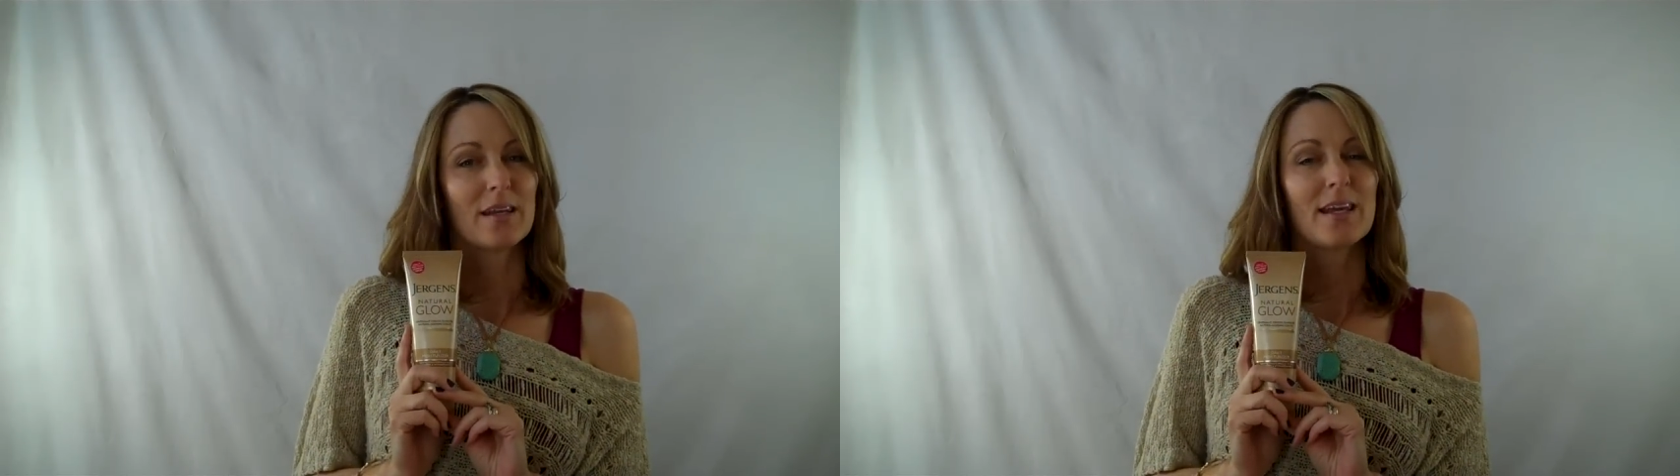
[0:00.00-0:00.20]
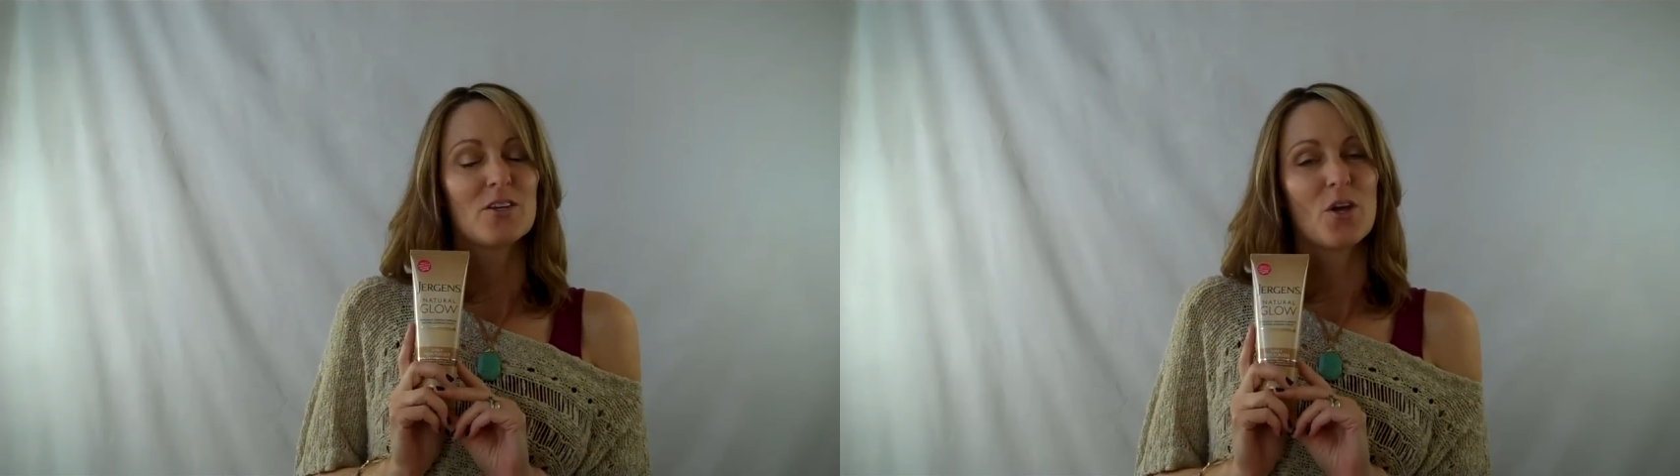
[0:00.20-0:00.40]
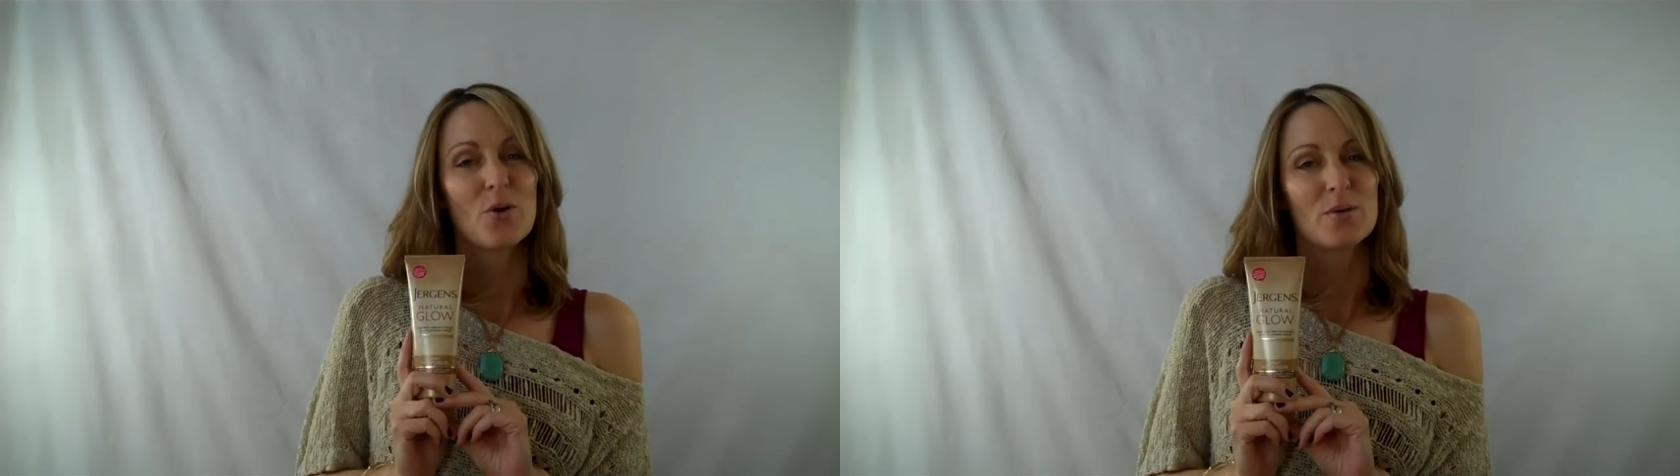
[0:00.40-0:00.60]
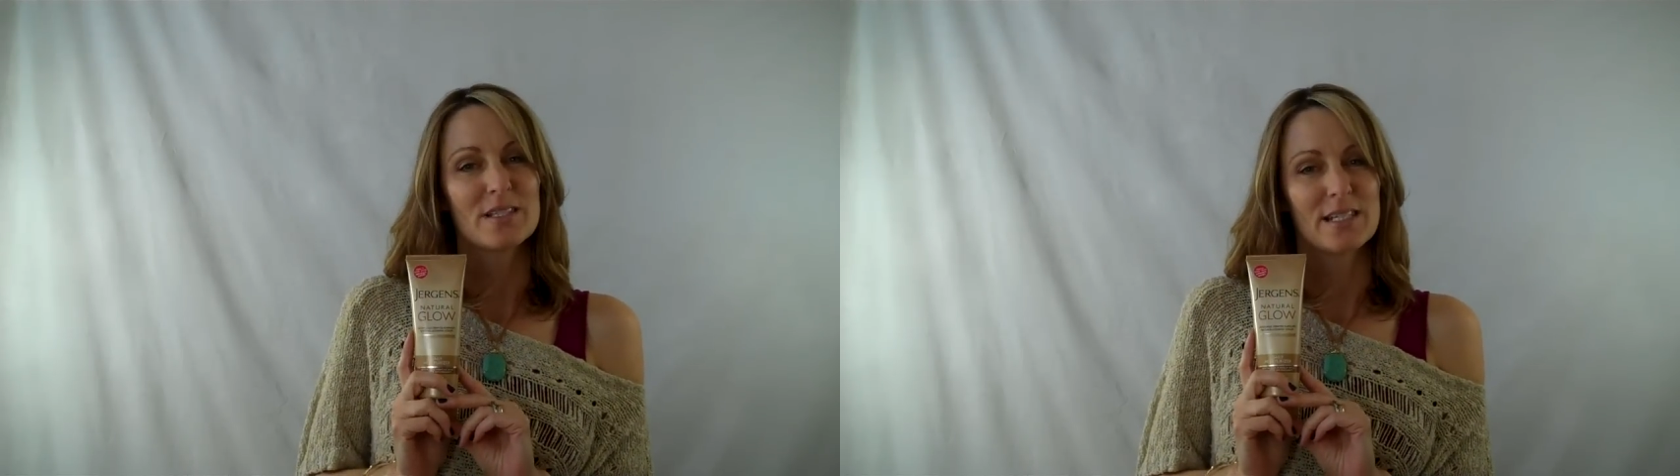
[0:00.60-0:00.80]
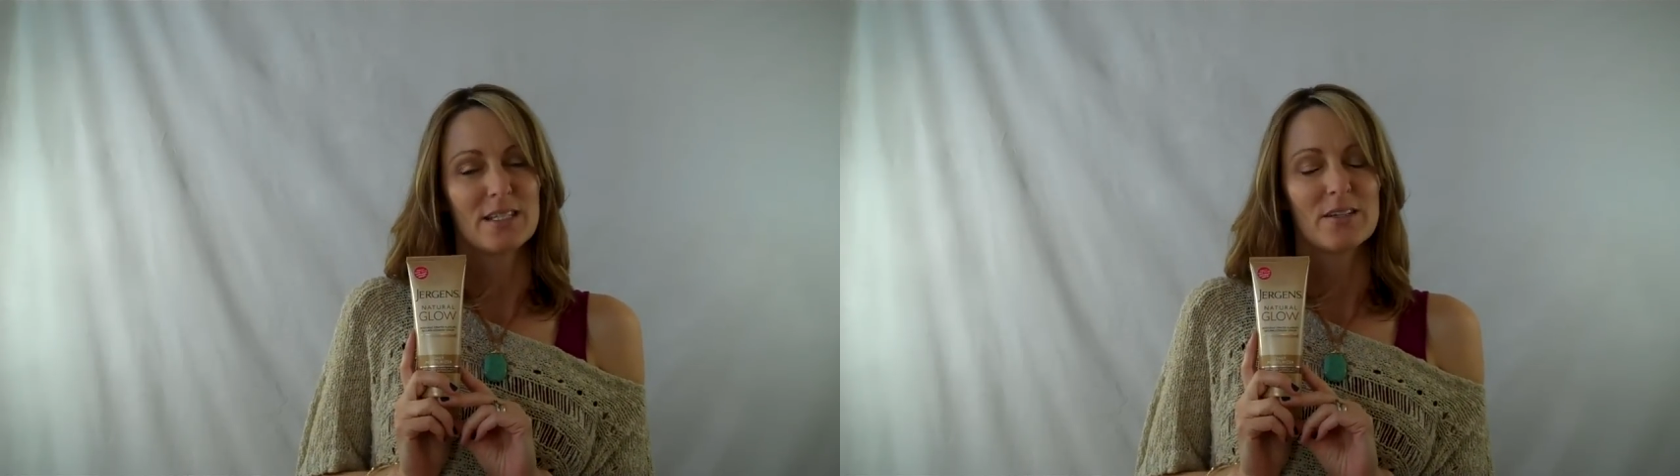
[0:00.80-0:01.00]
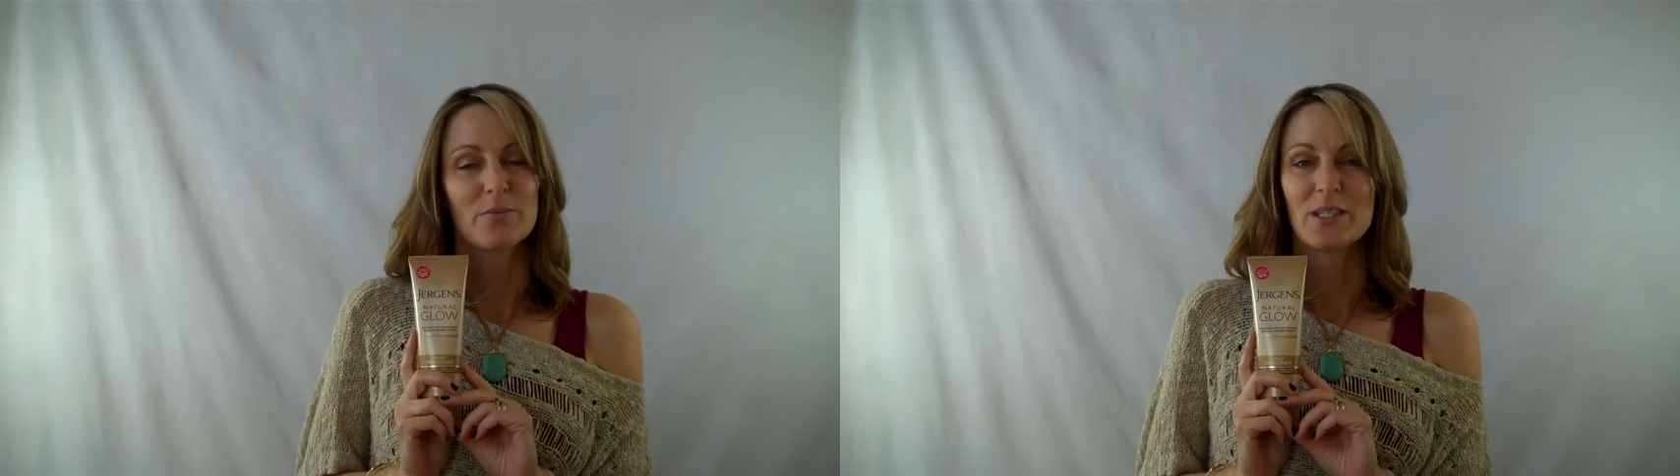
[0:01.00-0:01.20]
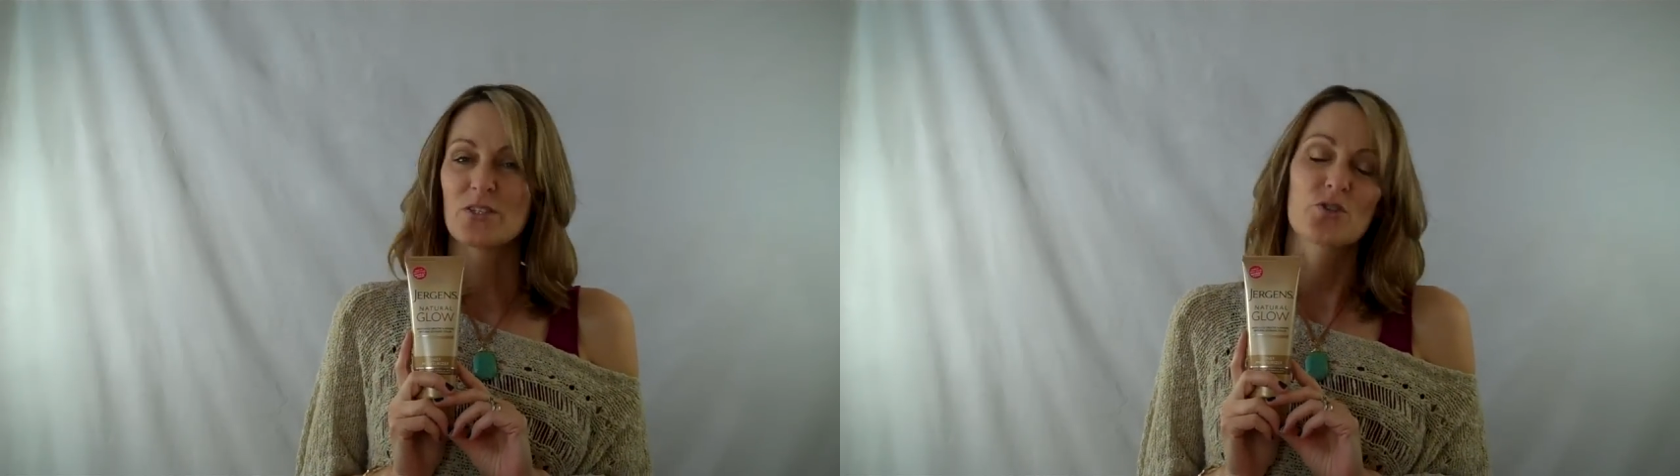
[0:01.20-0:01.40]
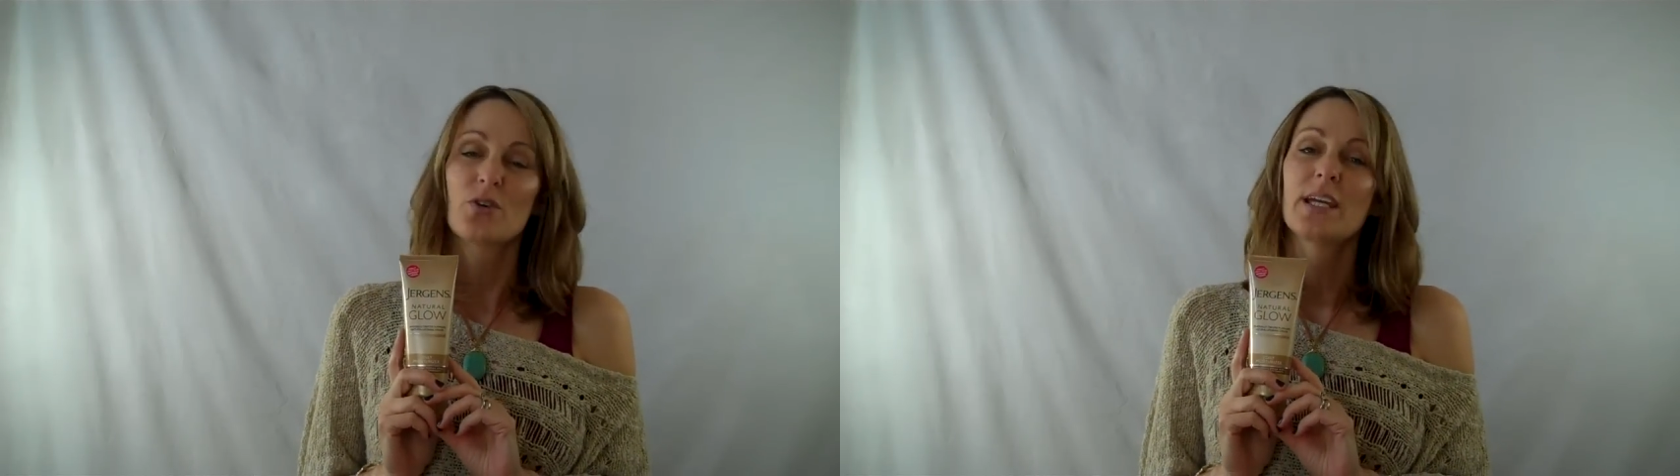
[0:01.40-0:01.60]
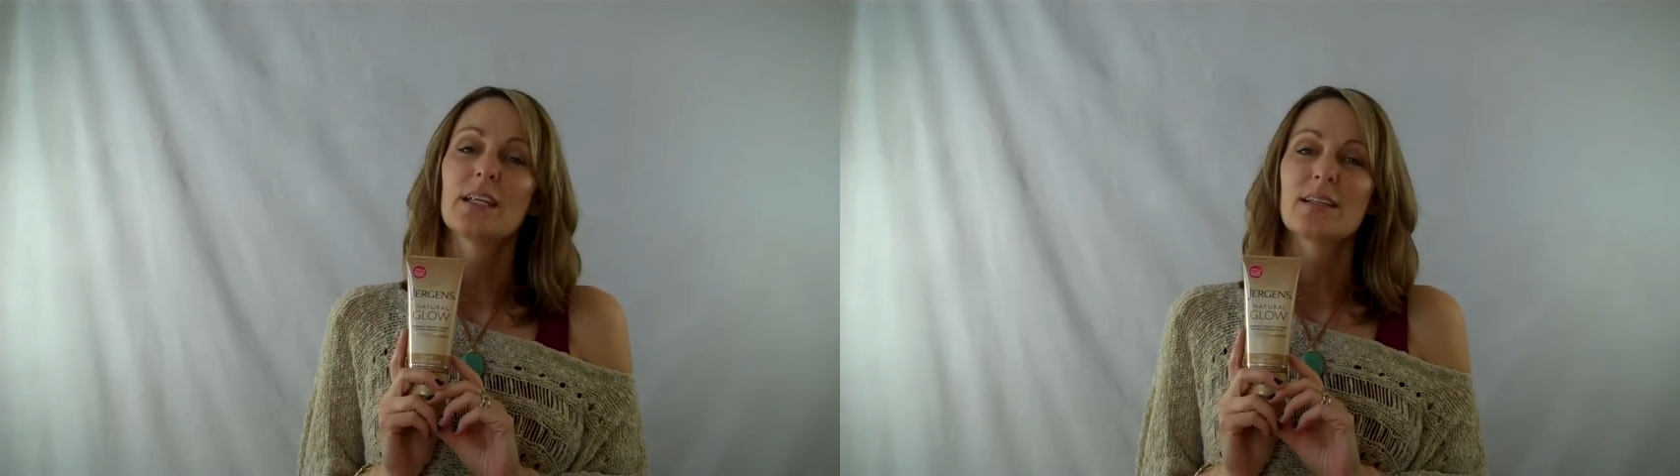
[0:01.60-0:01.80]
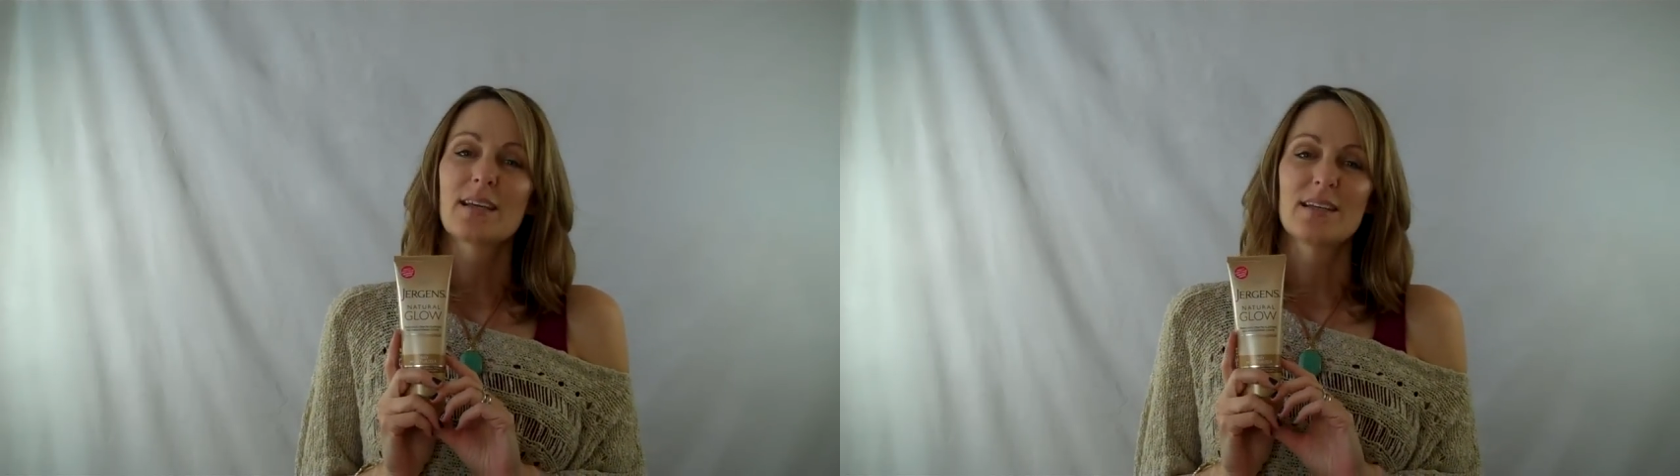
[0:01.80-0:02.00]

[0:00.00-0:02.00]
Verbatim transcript: And I know it's going to give me this great